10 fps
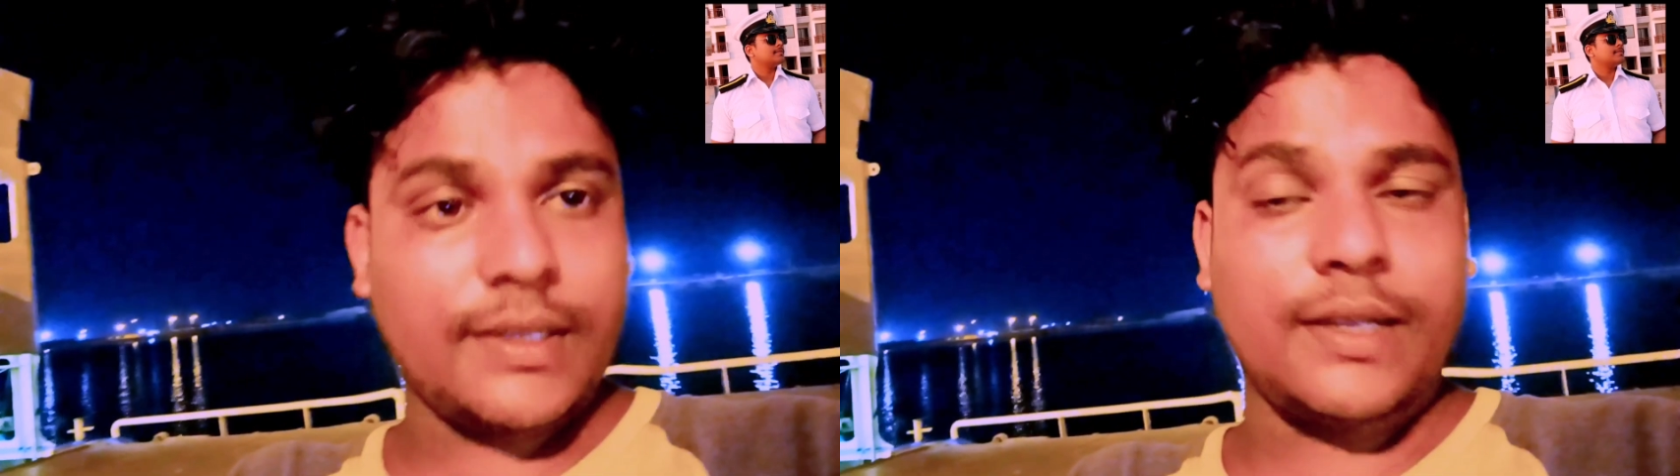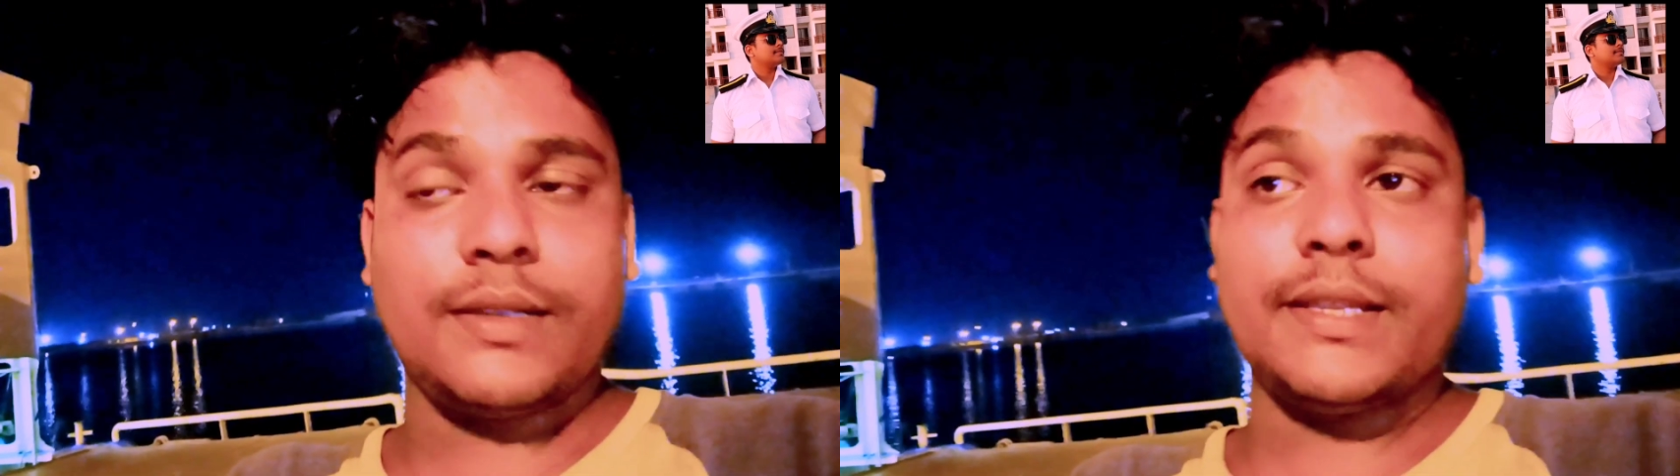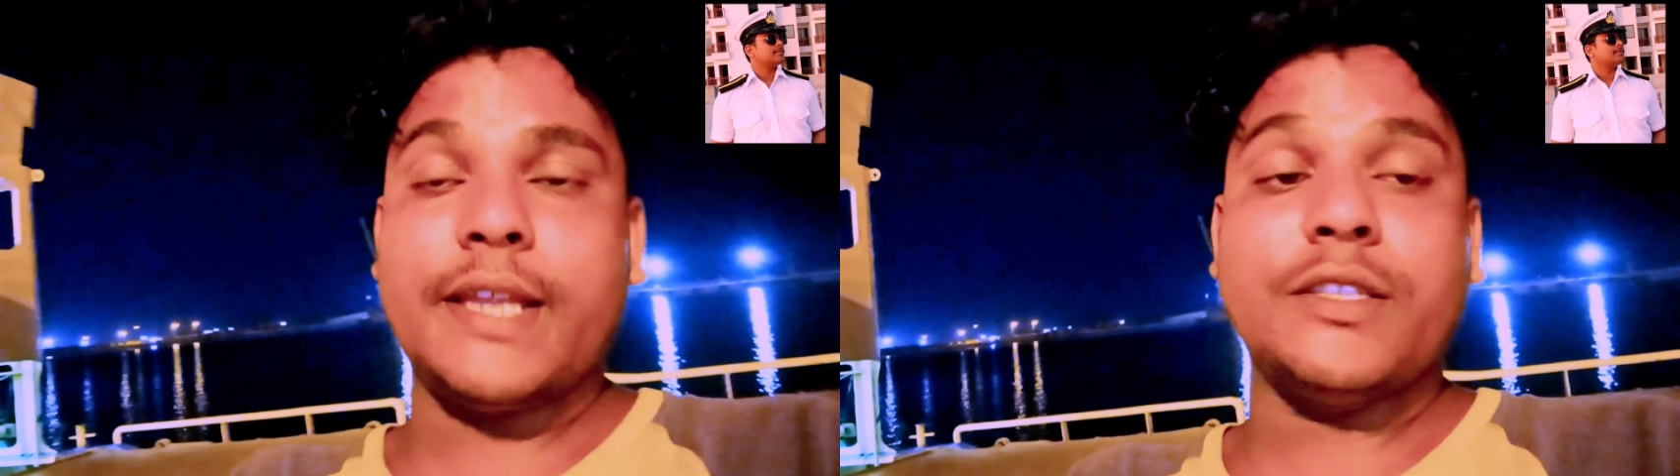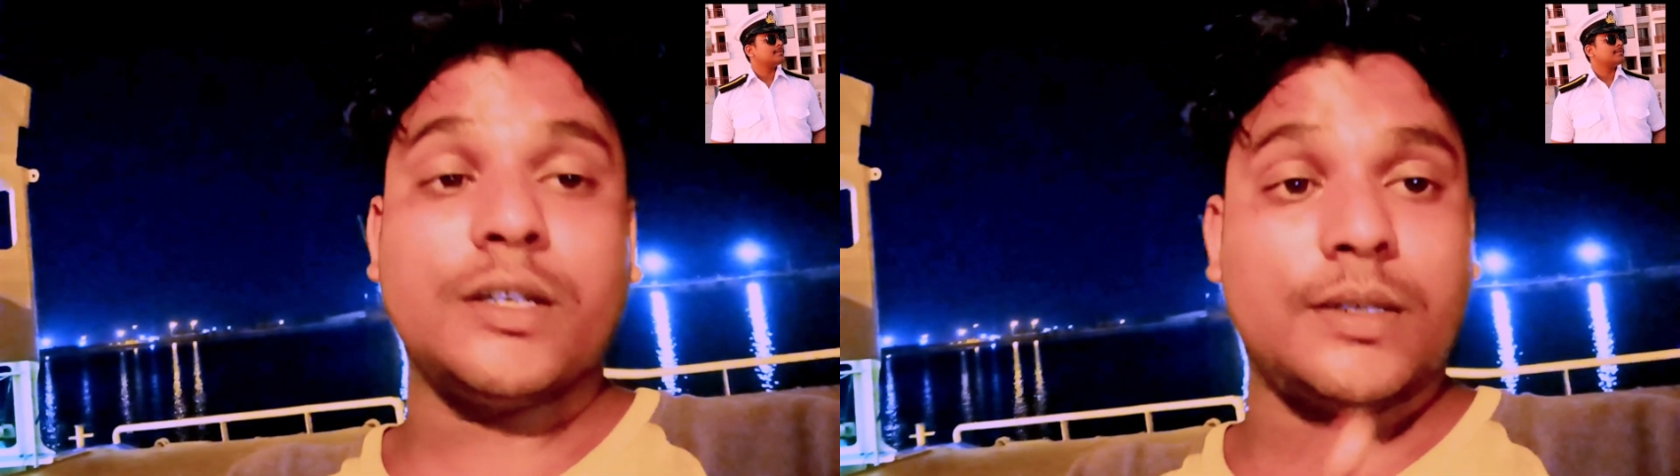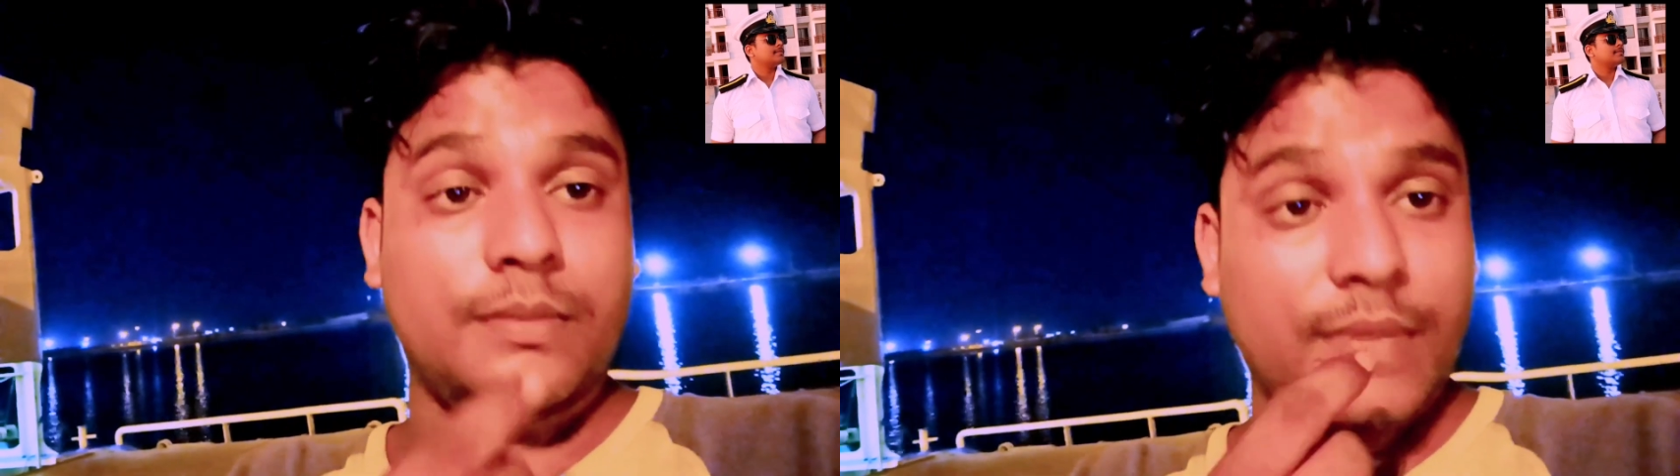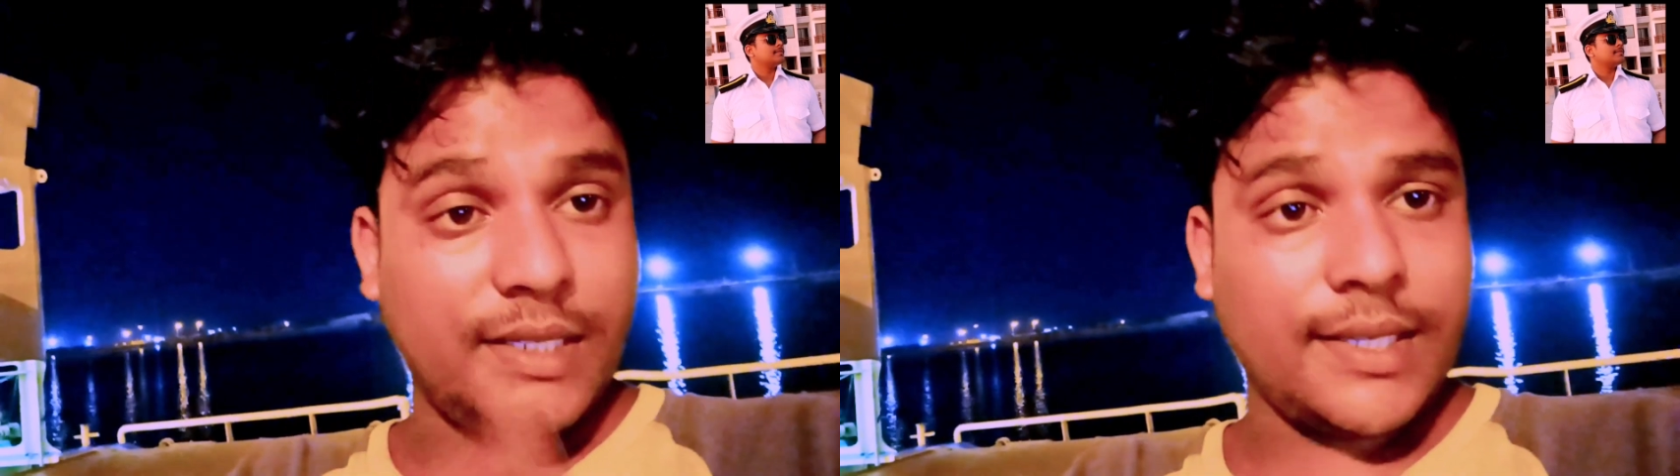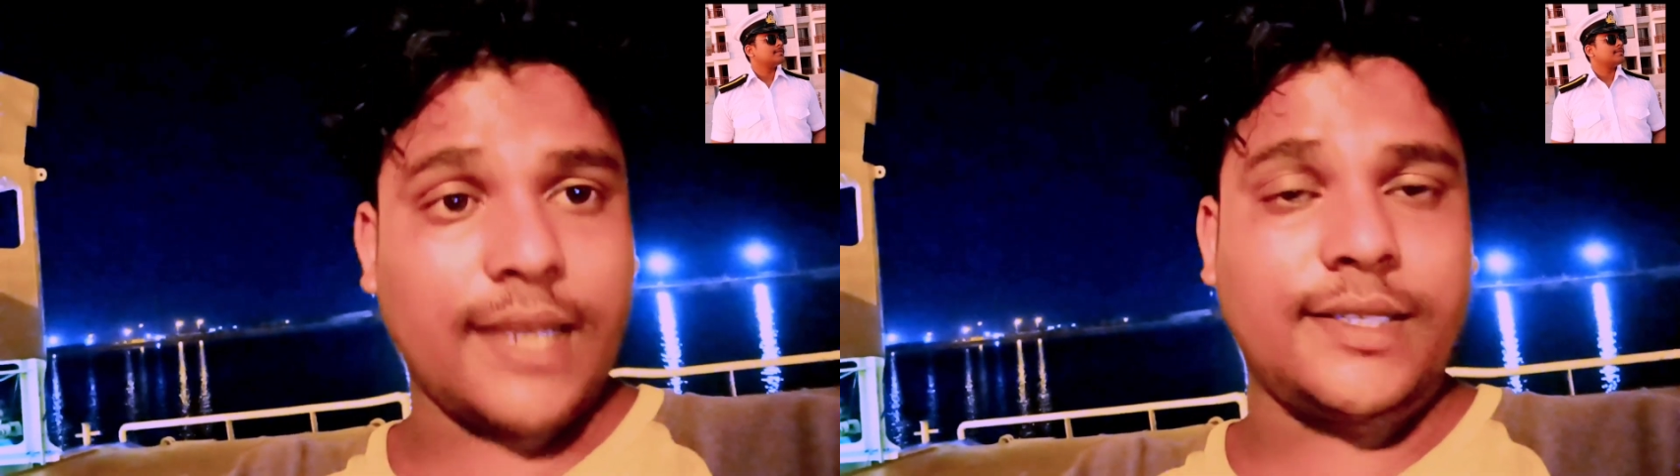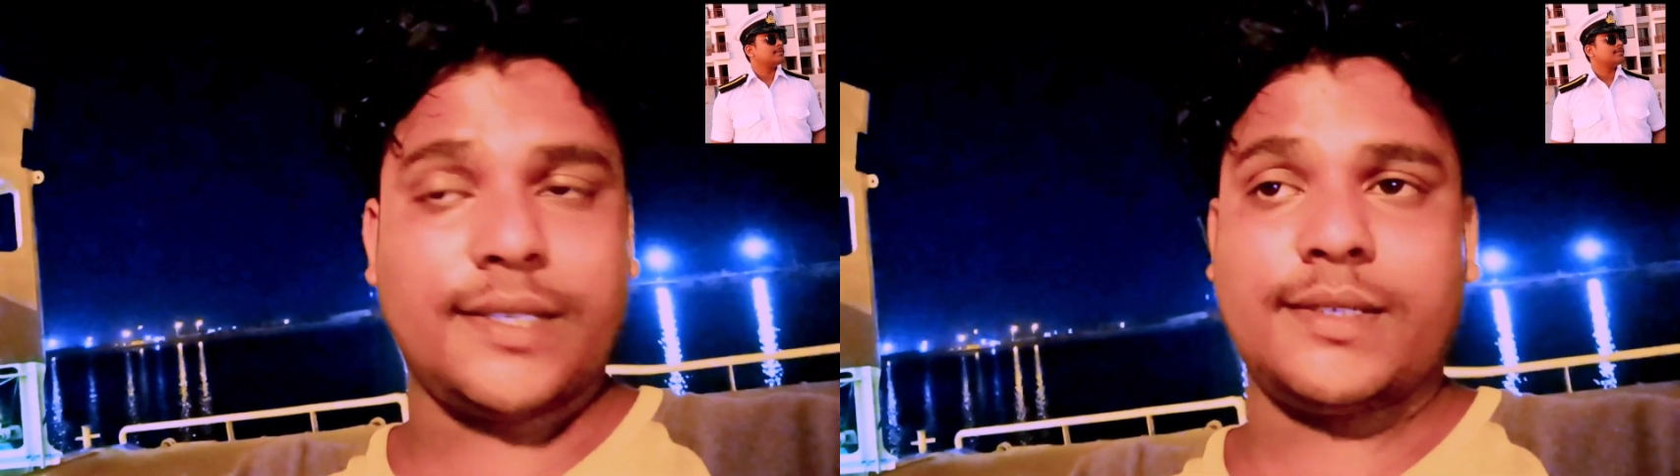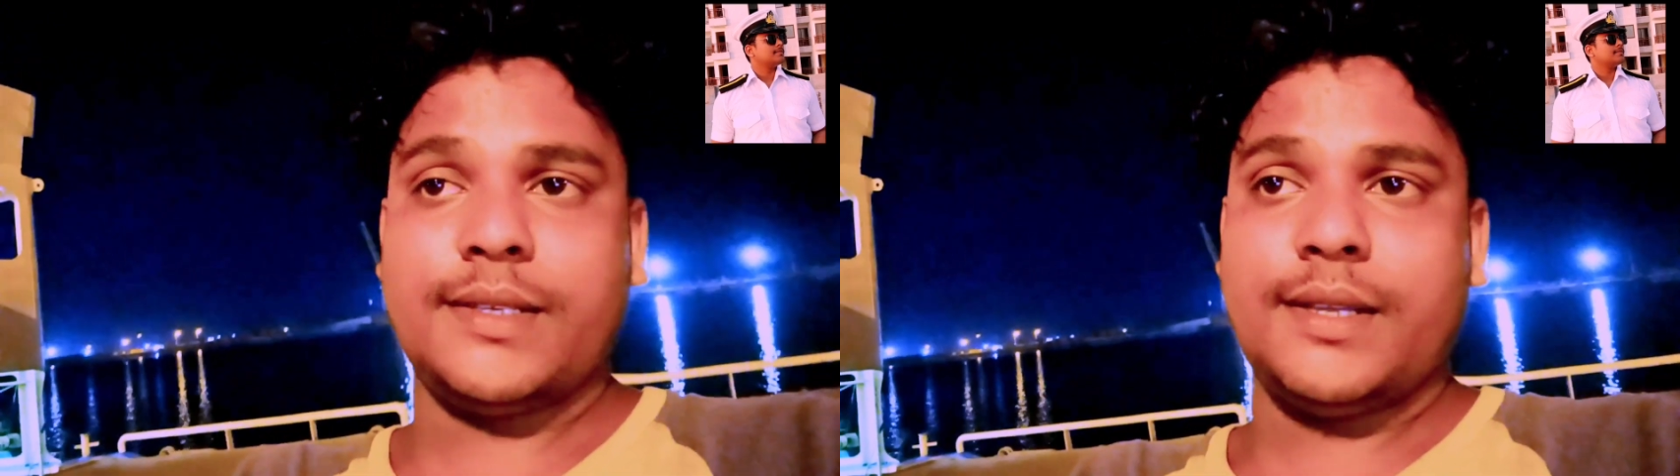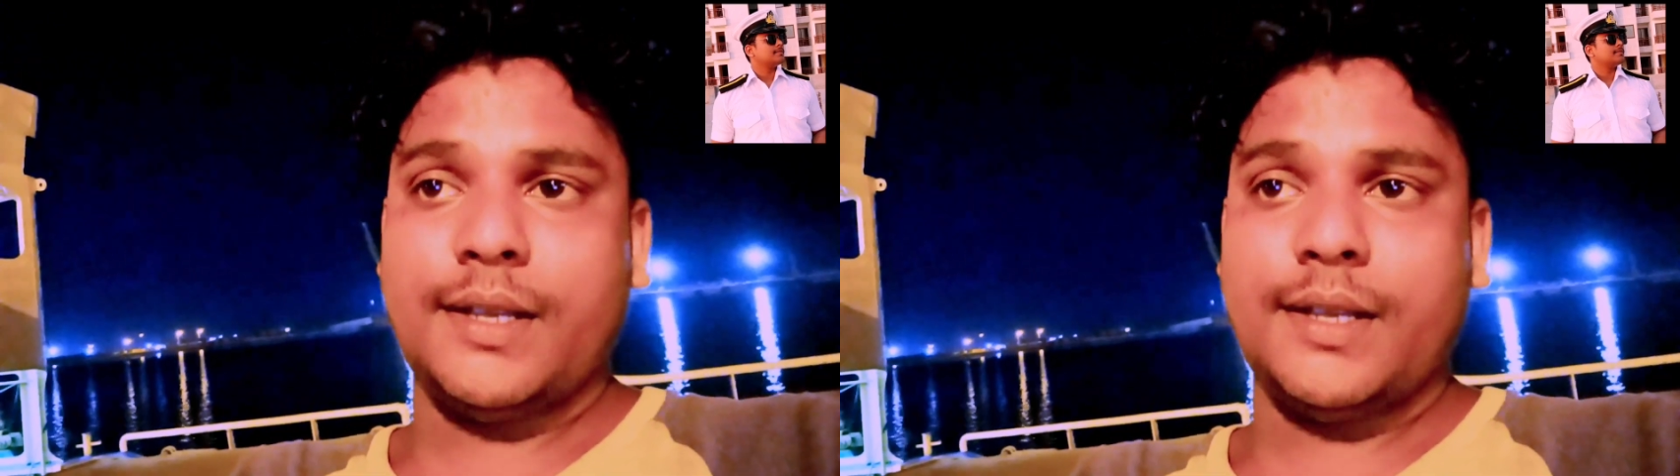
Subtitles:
then there is the much charges,